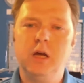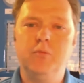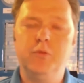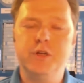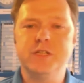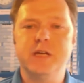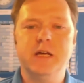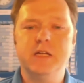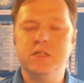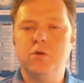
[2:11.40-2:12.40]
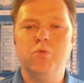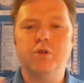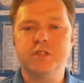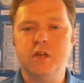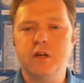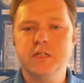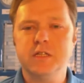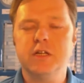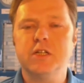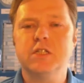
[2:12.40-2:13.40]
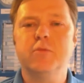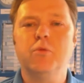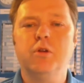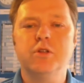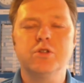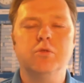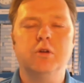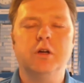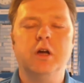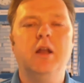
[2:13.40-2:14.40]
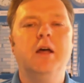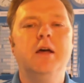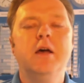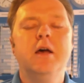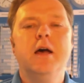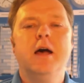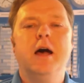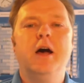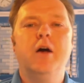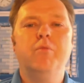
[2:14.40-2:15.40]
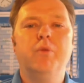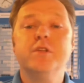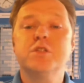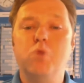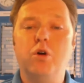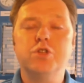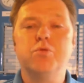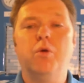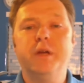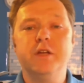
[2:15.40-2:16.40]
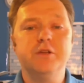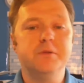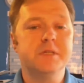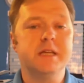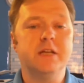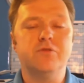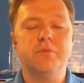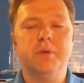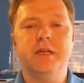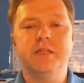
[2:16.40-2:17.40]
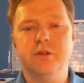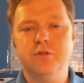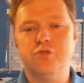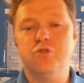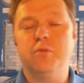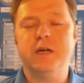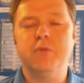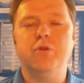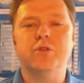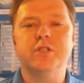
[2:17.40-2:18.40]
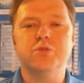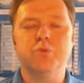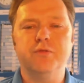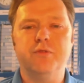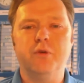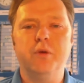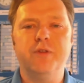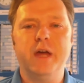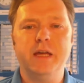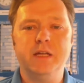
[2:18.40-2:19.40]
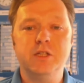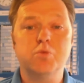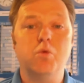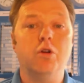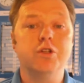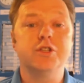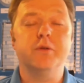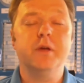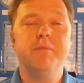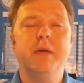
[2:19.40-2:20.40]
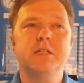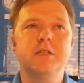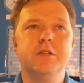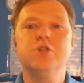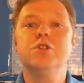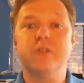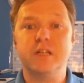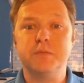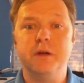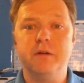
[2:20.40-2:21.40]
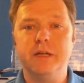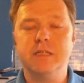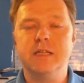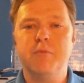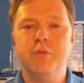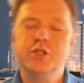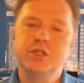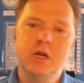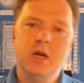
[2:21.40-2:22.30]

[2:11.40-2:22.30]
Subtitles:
which says what size the customer wants or what color, with a swatch, what we can do instead is replace those drop-down boxes with a swatch. So it makes the user experience that much